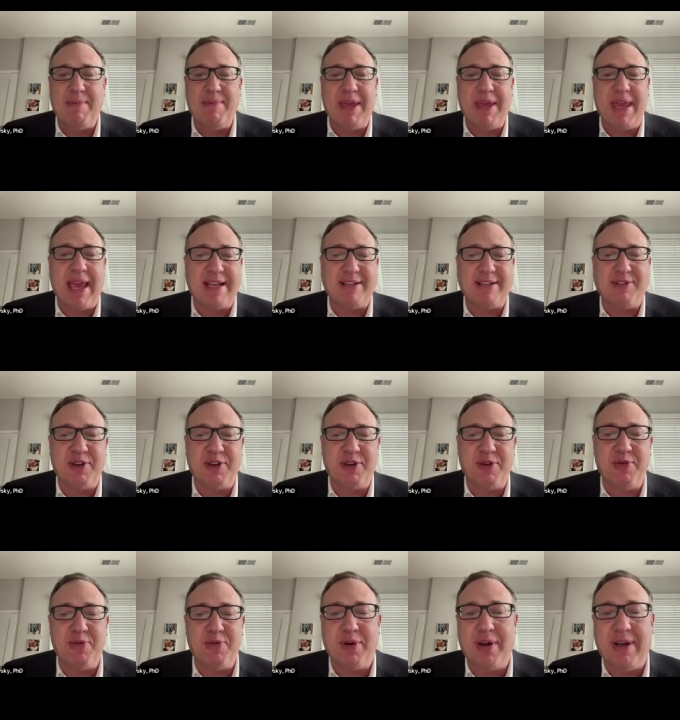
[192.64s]
Let me ask
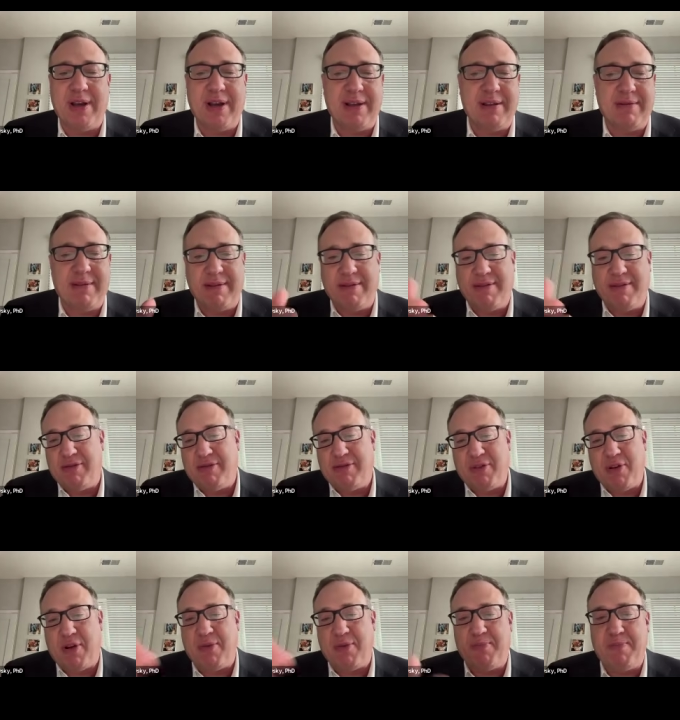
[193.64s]
you, let's just
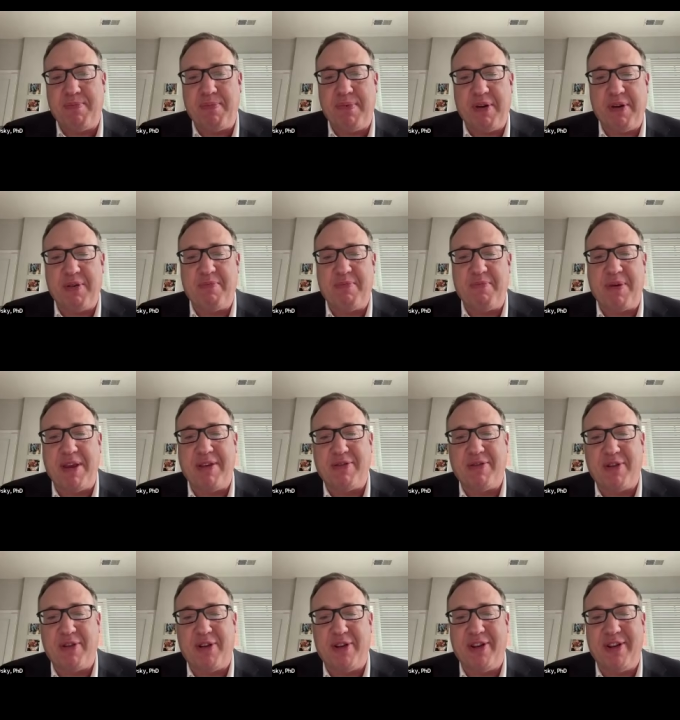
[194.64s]
start
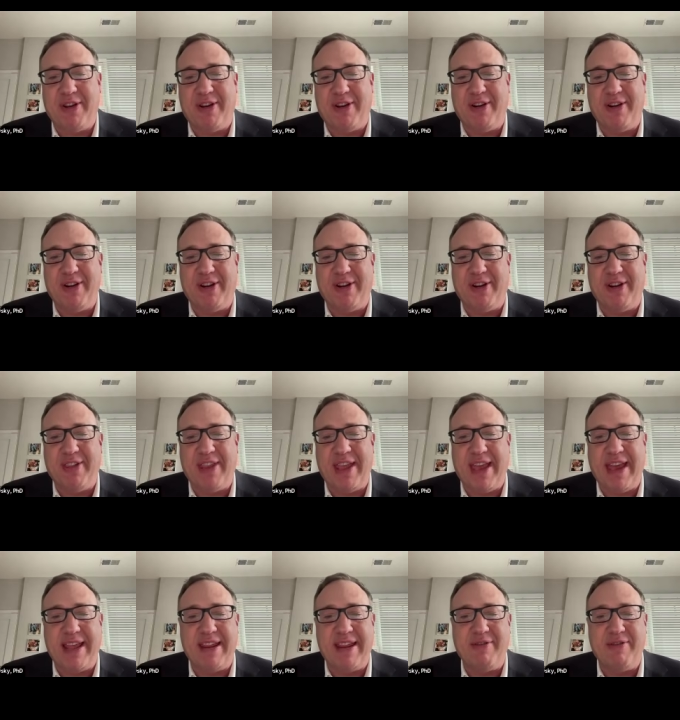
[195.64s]
based on
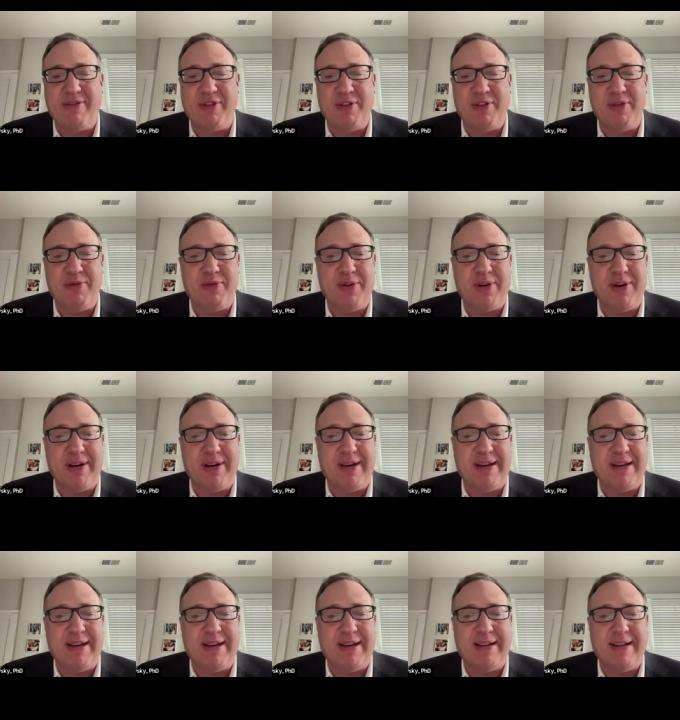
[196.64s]
that issue.
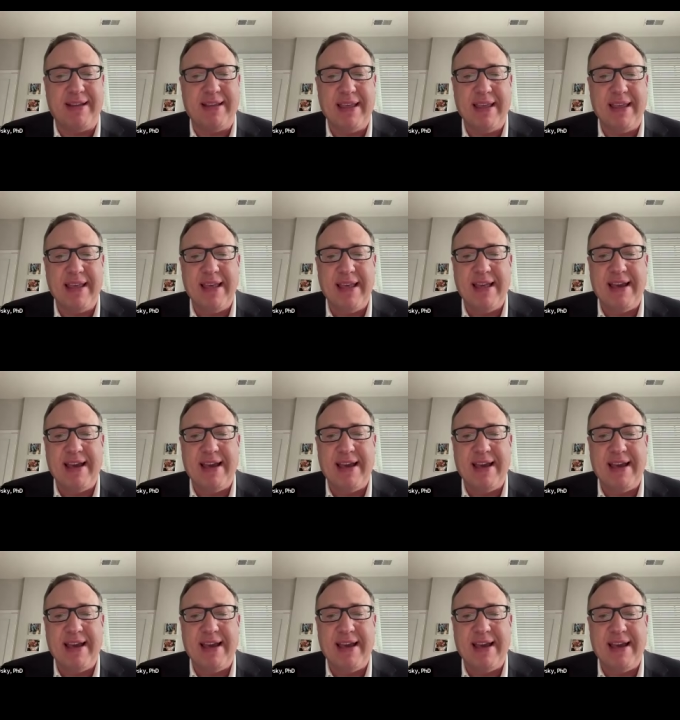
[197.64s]
How